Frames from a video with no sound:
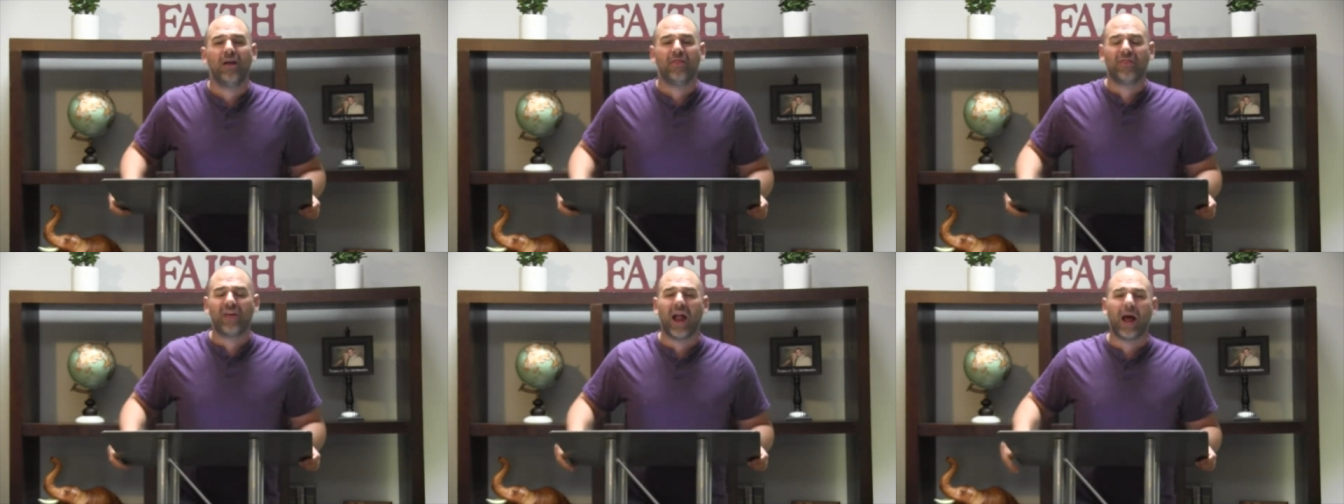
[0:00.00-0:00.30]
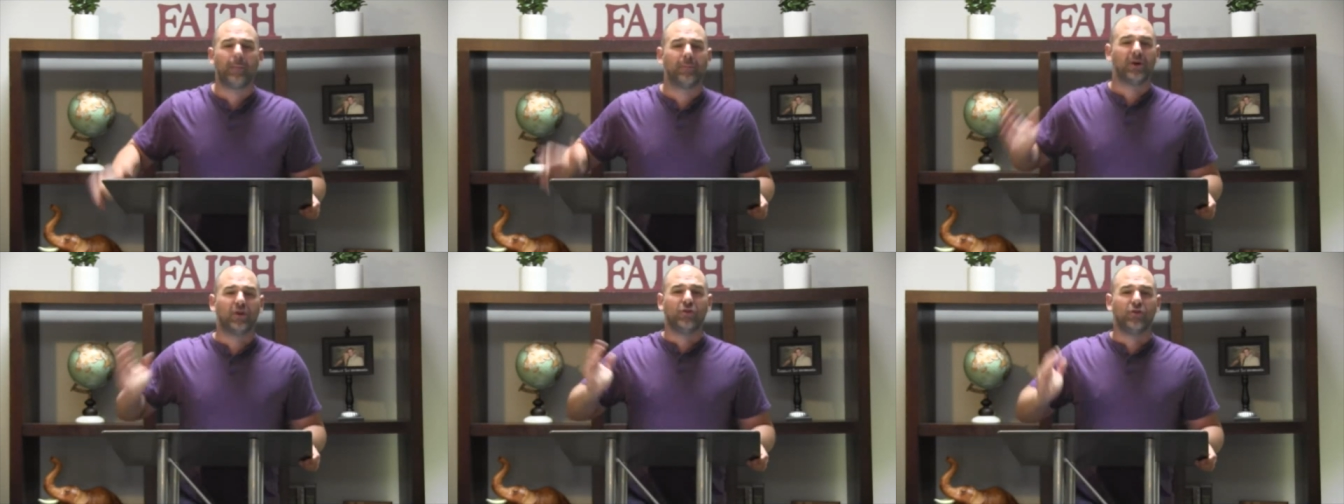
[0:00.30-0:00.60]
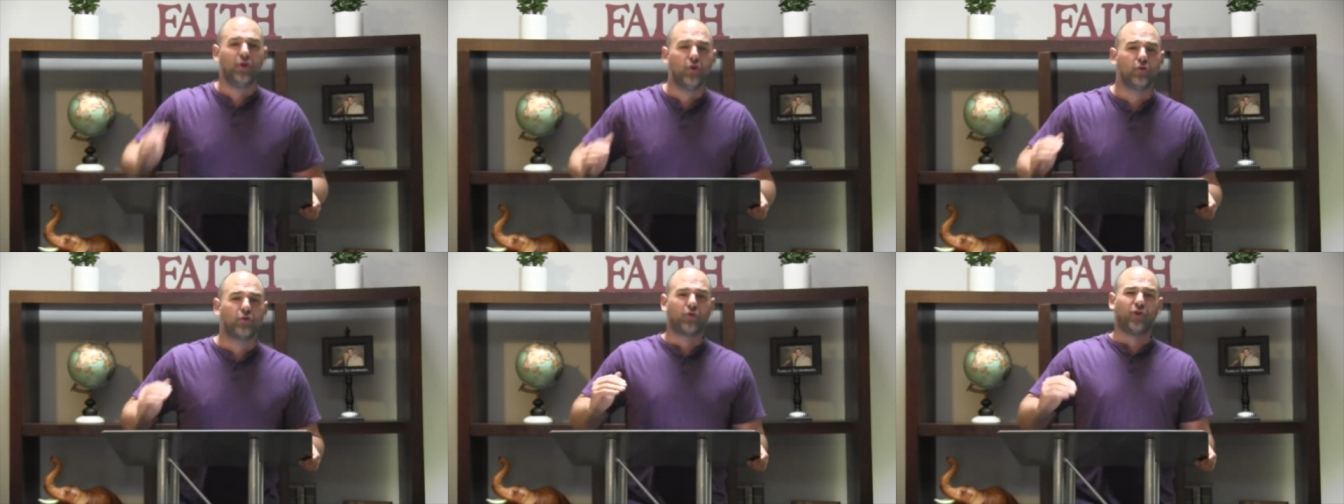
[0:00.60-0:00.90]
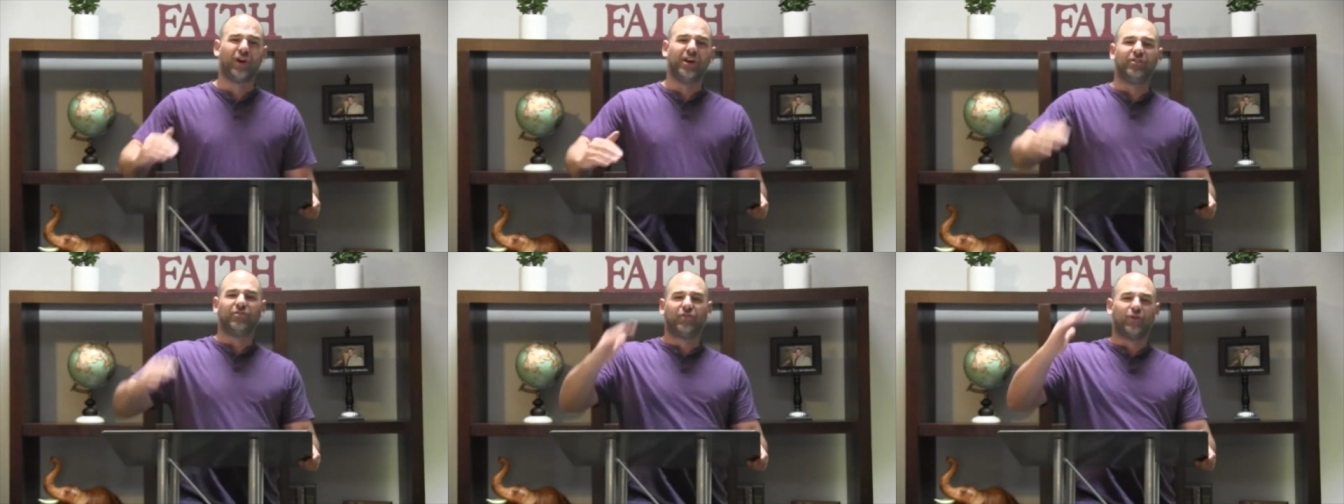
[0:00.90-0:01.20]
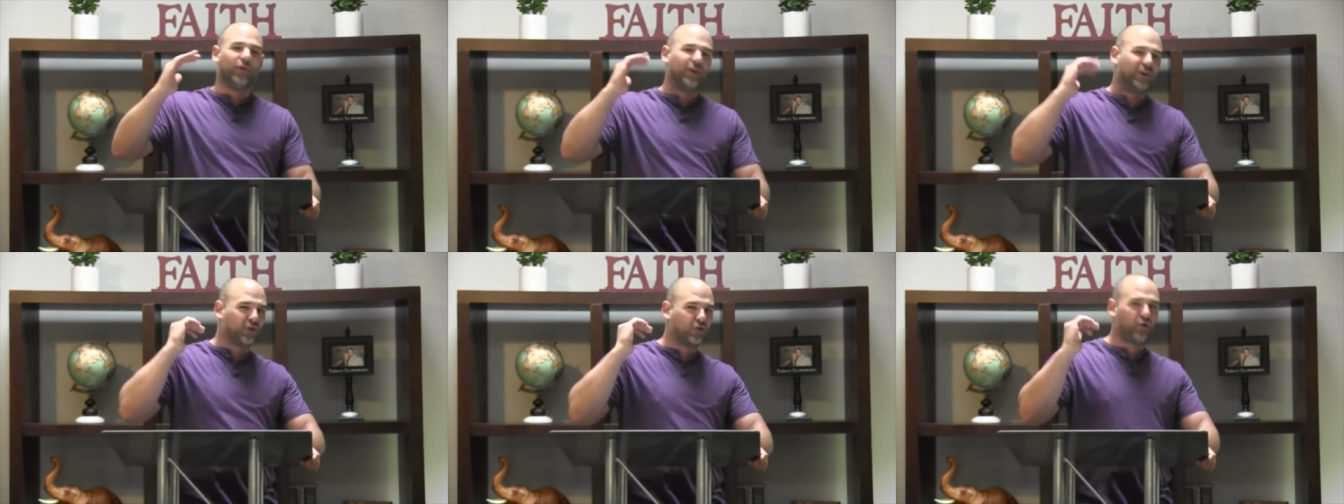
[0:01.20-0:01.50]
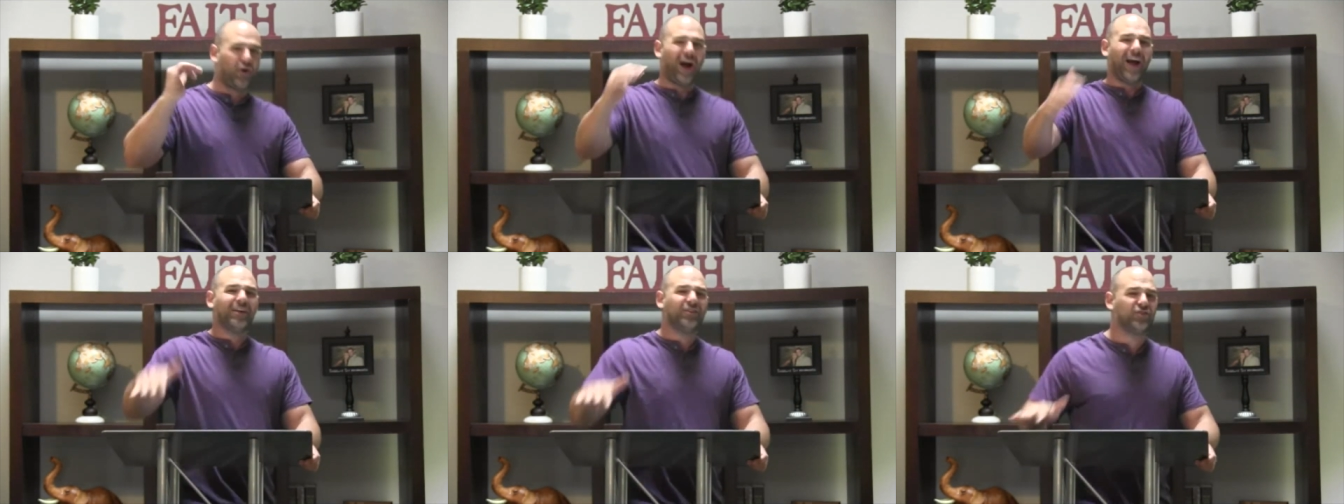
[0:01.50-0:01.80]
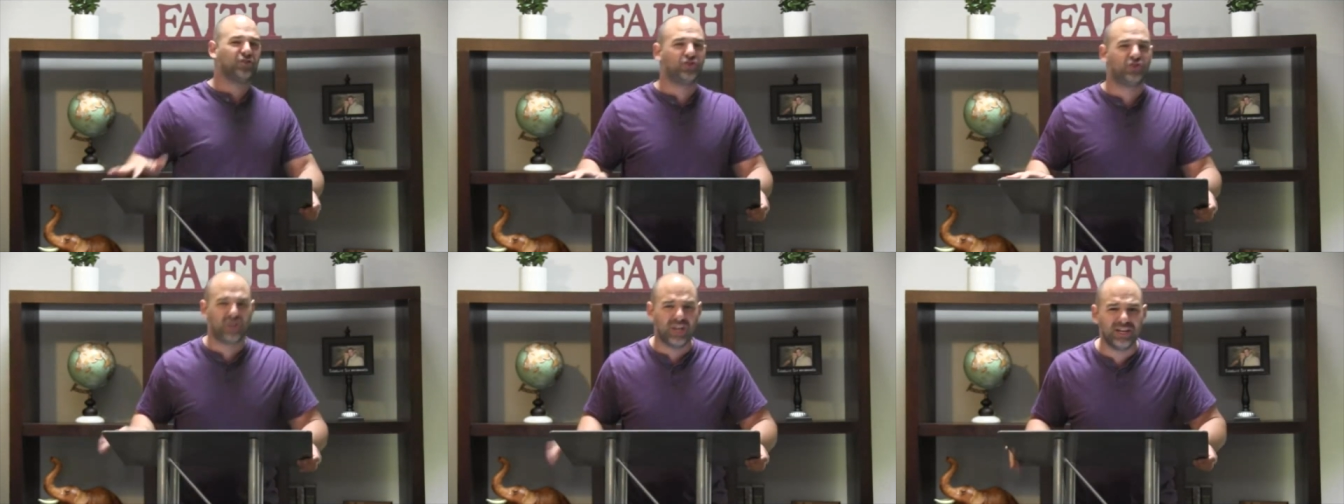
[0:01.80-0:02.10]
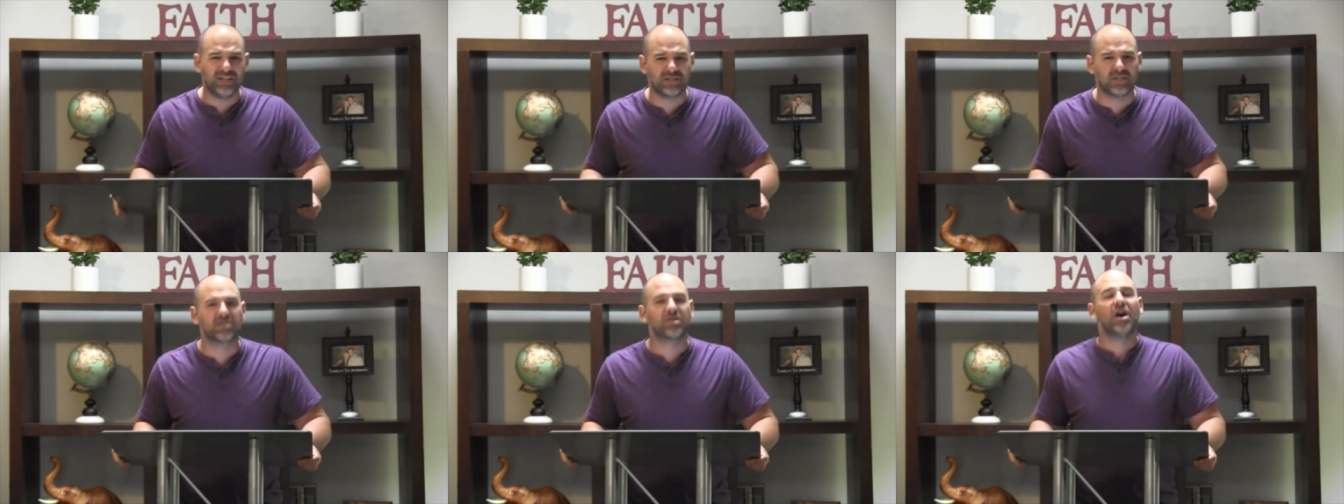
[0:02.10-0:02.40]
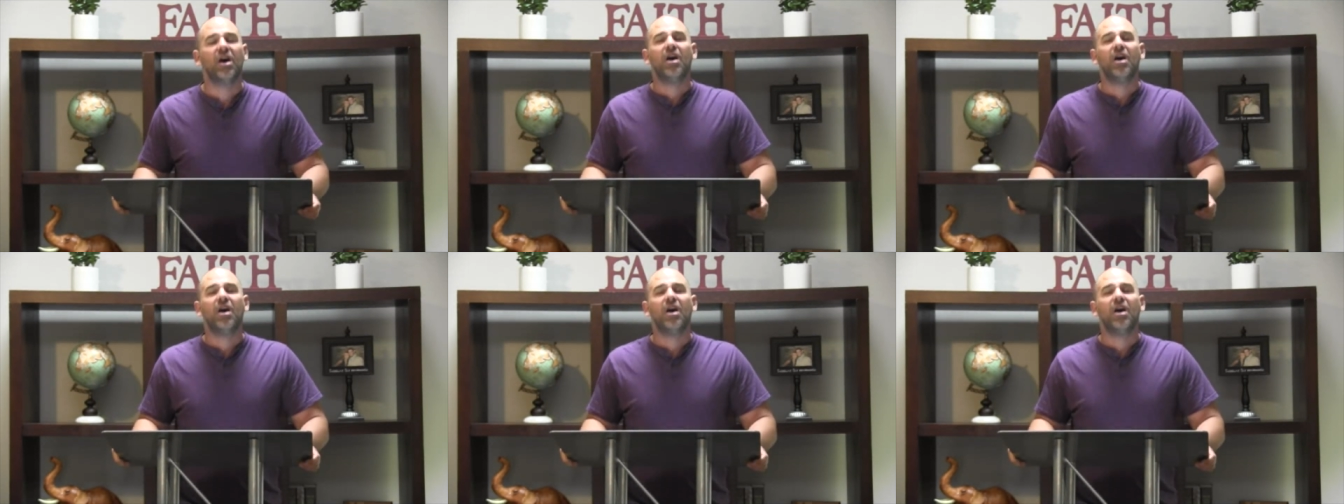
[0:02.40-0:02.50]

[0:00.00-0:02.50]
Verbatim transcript: That I'm a new creature in Christ Jesus.